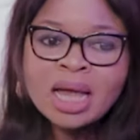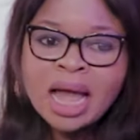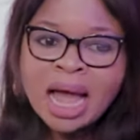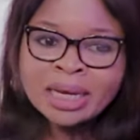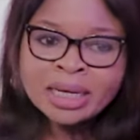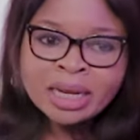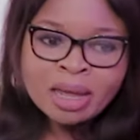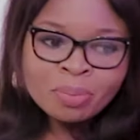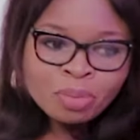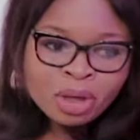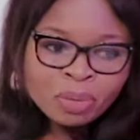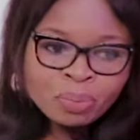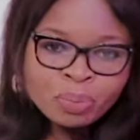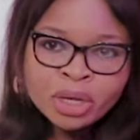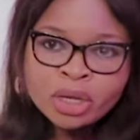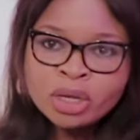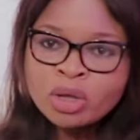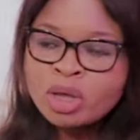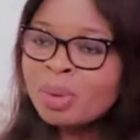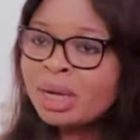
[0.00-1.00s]
and then
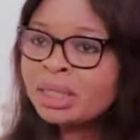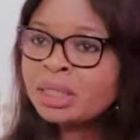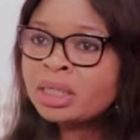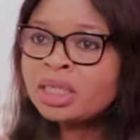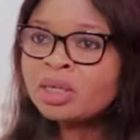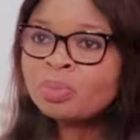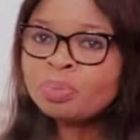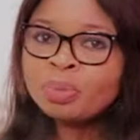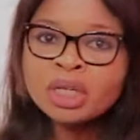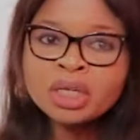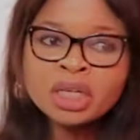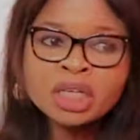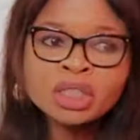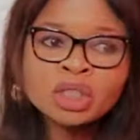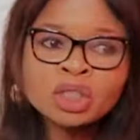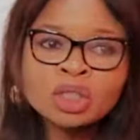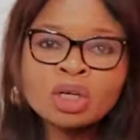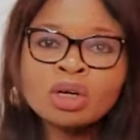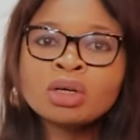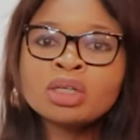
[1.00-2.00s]
maybe imagine the
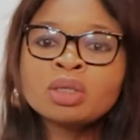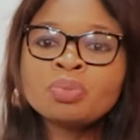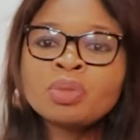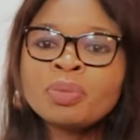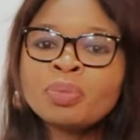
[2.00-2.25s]
implication,